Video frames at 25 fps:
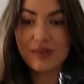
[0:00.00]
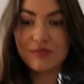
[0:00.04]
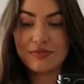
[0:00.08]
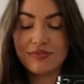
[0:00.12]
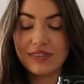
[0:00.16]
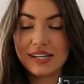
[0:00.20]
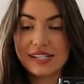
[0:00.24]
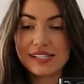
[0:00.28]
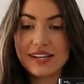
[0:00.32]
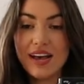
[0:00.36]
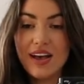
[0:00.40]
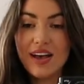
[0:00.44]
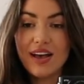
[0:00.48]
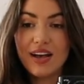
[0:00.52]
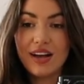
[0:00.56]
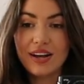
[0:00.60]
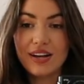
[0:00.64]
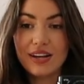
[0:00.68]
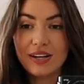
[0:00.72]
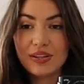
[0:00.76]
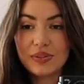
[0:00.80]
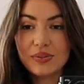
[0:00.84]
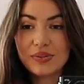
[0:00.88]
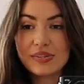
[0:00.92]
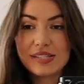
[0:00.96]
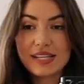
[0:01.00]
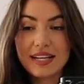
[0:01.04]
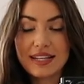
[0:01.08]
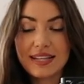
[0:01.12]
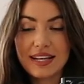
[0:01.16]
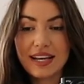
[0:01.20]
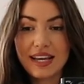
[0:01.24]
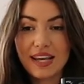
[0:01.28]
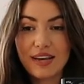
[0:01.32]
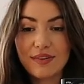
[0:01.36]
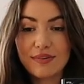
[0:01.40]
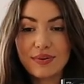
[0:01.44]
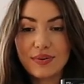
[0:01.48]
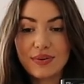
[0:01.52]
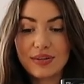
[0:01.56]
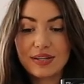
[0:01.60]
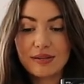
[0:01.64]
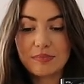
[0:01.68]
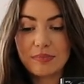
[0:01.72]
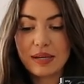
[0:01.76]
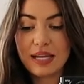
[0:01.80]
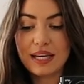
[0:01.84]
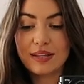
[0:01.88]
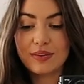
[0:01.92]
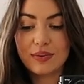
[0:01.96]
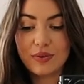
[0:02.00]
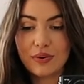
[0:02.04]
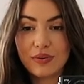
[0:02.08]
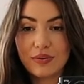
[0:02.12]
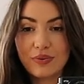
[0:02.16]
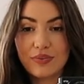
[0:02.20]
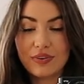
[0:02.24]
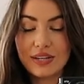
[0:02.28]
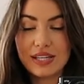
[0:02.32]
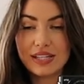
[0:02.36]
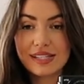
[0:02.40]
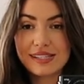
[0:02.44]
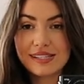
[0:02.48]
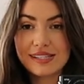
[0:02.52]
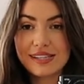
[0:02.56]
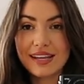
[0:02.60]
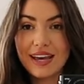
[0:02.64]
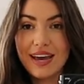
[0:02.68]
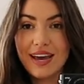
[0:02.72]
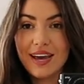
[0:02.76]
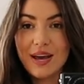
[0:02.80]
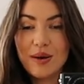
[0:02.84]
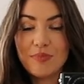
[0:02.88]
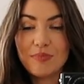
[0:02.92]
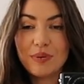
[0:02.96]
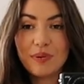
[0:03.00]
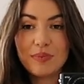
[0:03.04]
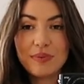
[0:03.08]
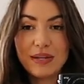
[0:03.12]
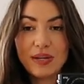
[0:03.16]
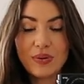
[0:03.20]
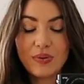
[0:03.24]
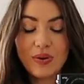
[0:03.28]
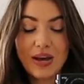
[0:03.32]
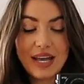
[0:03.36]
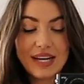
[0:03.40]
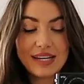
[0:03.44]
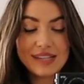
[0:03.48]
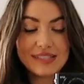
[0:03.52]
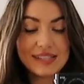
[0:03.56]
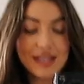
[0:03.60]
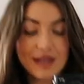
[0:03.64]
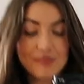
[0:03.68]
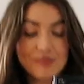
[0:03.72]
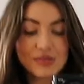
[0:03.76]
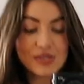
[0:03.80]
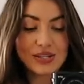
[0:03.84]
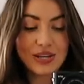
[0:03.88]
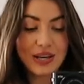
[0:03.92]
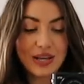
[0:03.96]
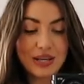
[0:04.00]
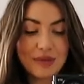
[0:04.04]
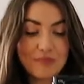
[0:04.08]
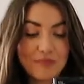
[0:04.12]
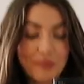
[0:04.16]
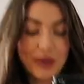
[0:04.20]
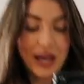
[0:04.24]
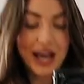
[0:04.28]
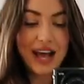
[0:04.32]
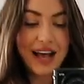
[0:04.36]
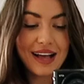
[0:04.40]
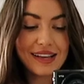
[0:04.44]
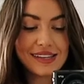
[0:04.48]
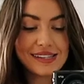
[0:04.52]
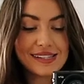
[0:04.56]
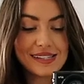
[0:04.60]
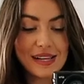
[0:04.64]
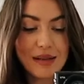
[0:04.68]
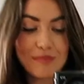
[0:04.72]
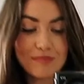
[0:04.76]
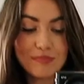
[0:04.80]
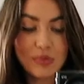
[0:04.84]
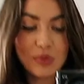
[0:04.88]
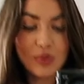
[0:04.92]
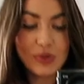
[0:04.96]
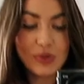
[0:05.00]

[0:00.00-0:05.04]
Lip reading: outfit. I also think if you're going to be in the office, probably not anytime soon, but at some